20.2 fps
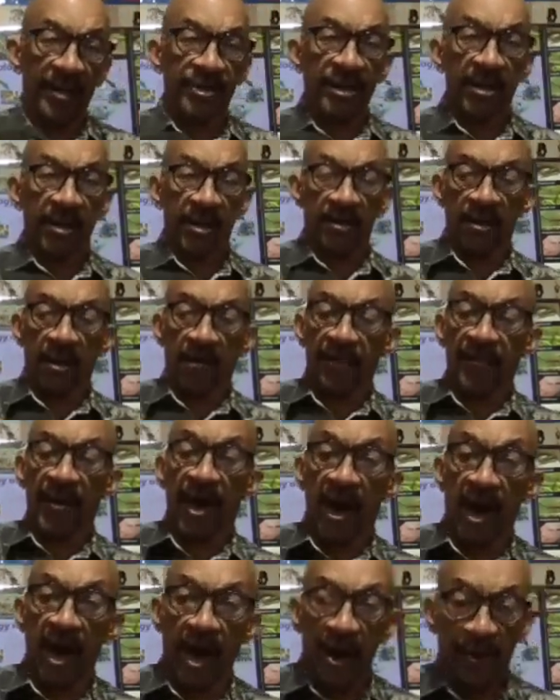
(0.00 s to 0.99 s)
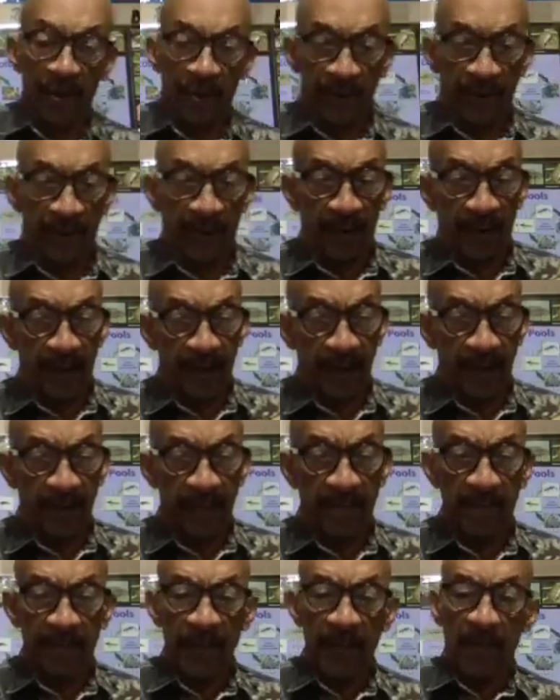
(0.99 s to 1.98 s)
in the pond or the lake
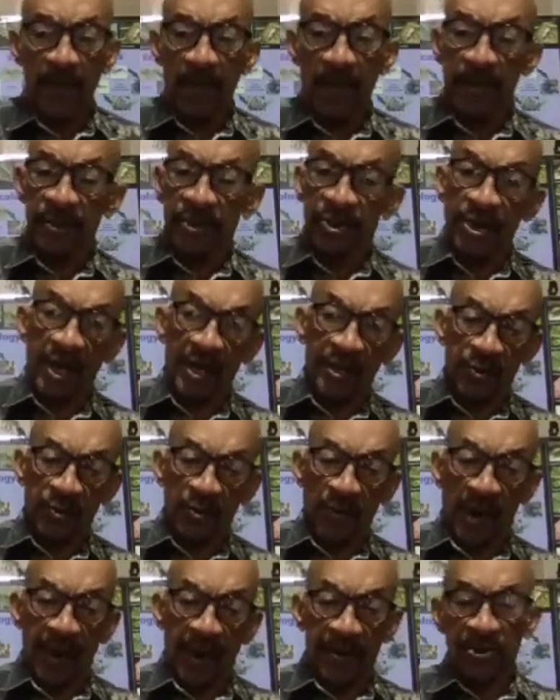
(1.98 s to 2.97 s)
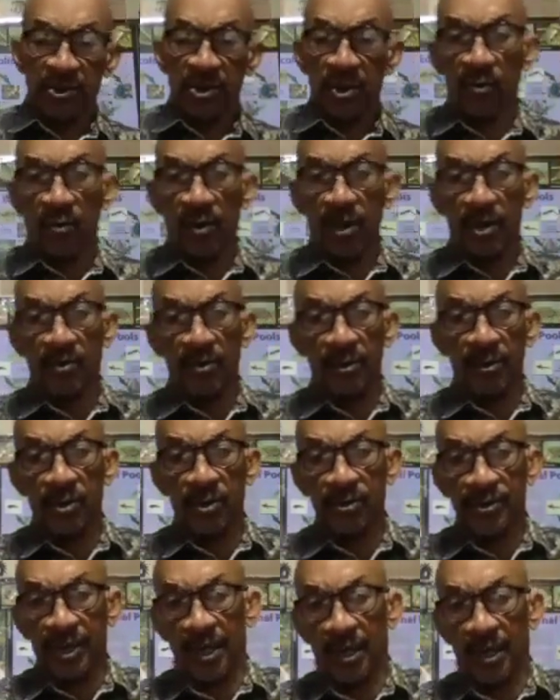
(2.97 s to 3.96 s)
in chest waders, and we would use
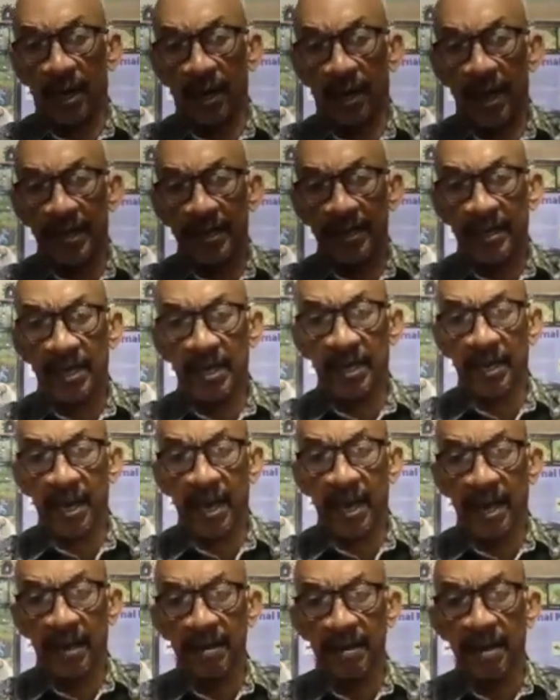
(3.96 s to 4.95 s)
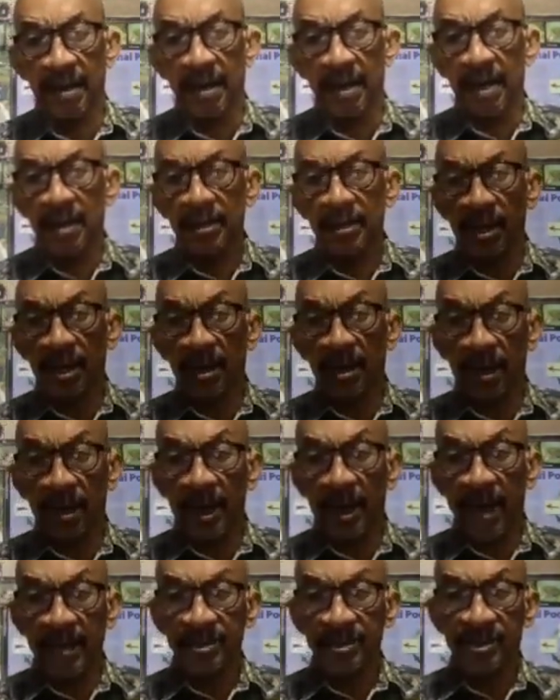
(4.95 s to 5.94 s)
a collecting net to
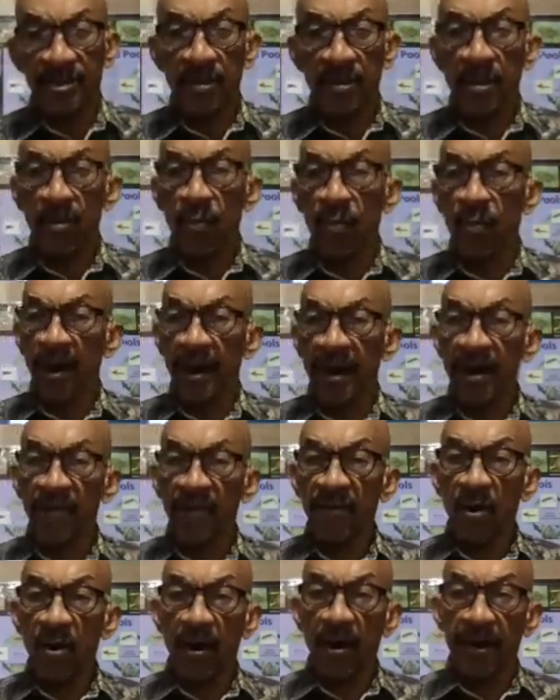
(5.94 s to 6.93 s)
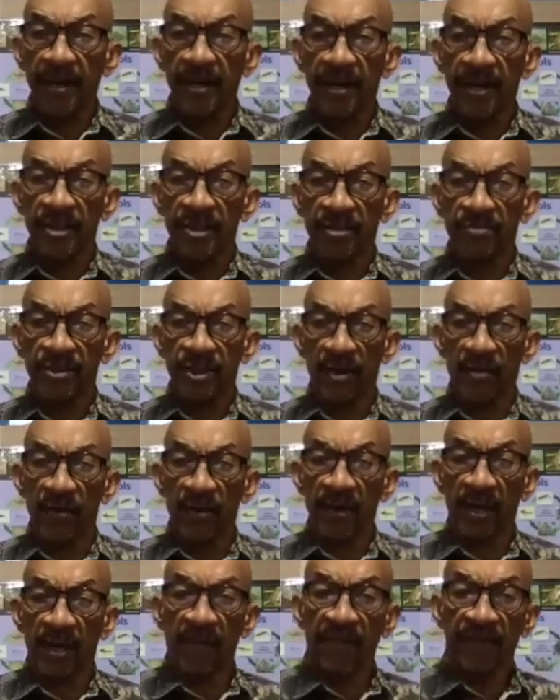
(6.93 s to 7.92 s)
collect whatever organisms that we
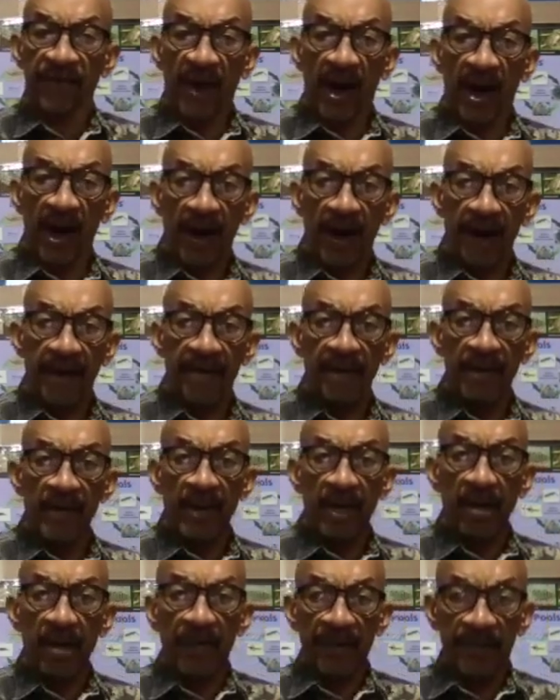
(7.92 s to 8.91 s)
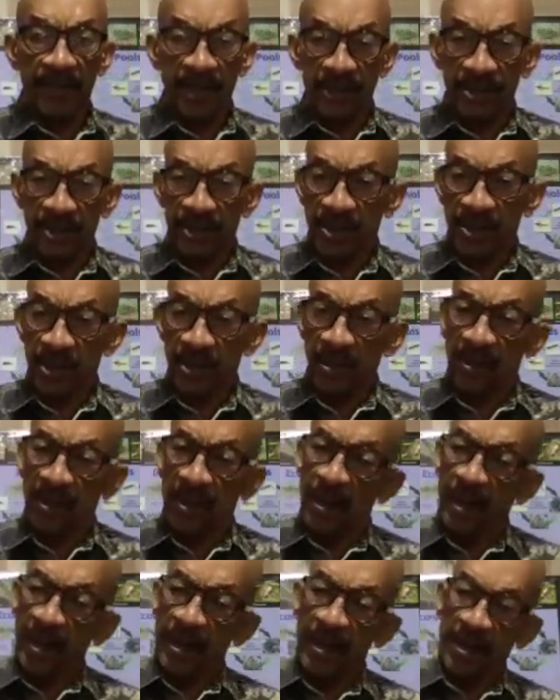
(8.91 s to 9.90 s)
can find. But this is an
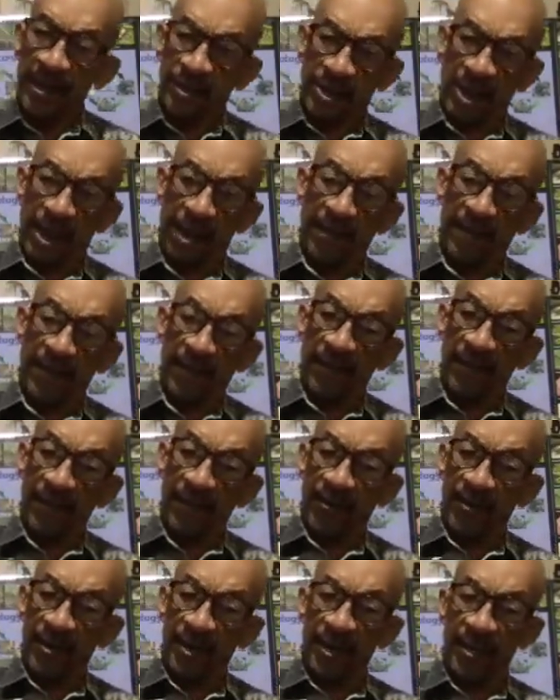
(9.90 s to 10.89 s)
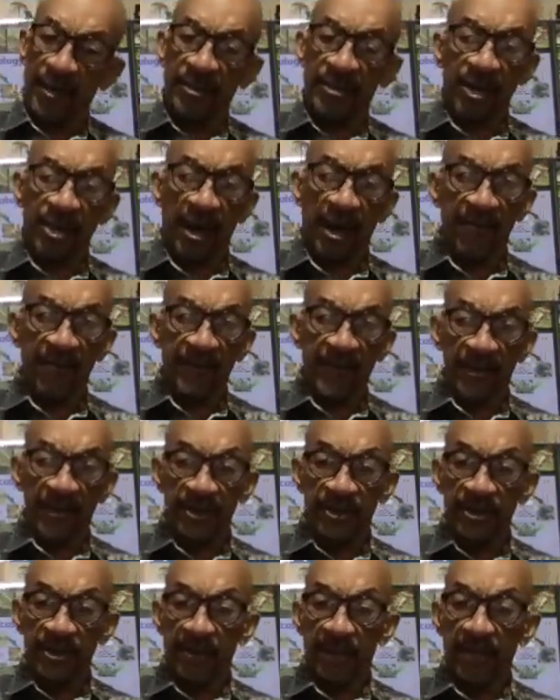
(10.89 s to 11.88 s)
example of a green sunfish.
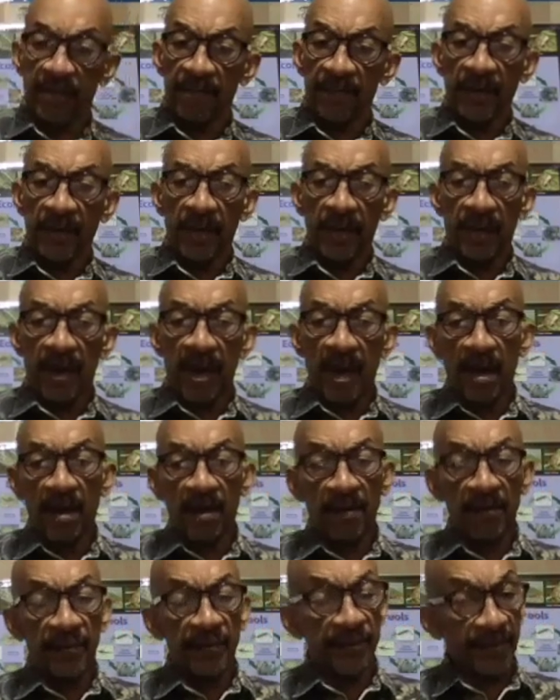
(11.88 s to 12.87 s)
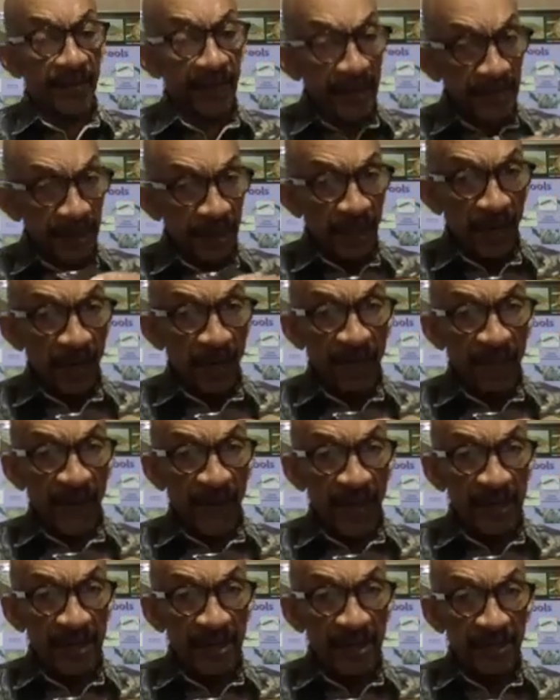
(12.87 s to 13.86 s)
Now, this little
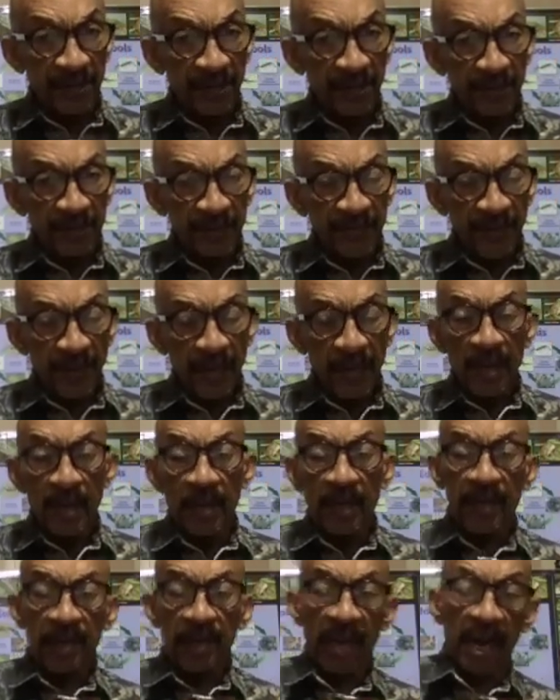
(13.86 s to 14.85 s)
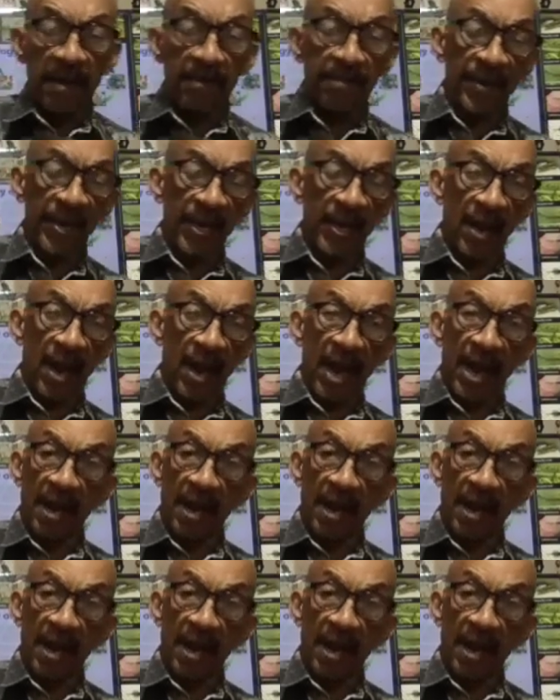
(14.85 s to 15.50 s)
fish can be a